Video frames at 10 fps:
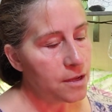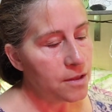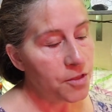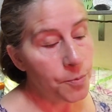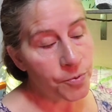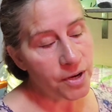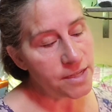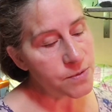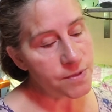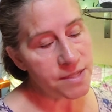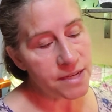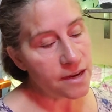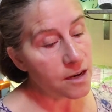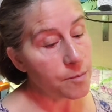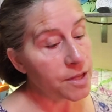The price was
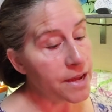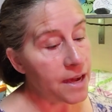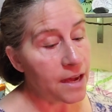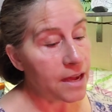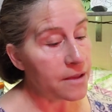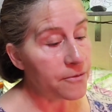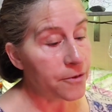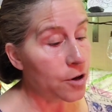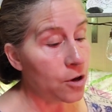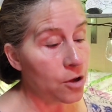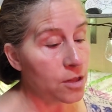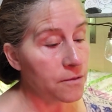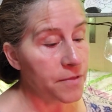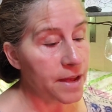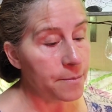terribly high for all
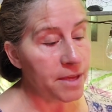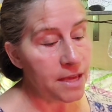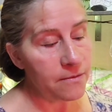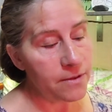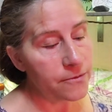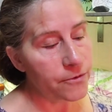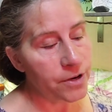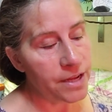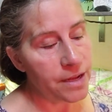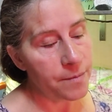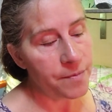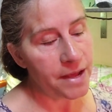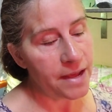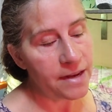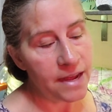of them, even for him
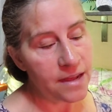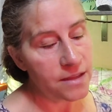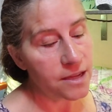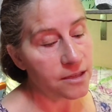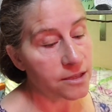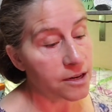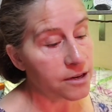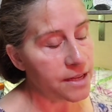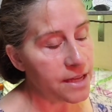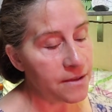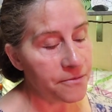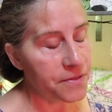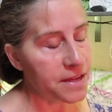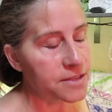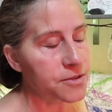and Ankildar, if
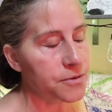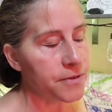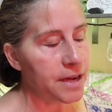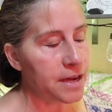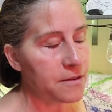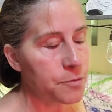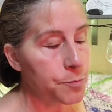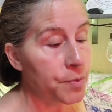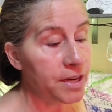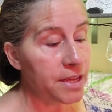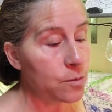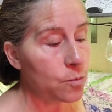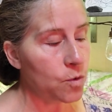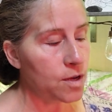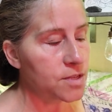they survived, but it
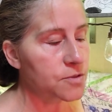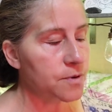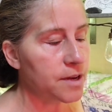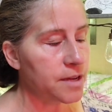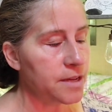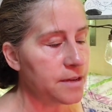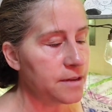was right.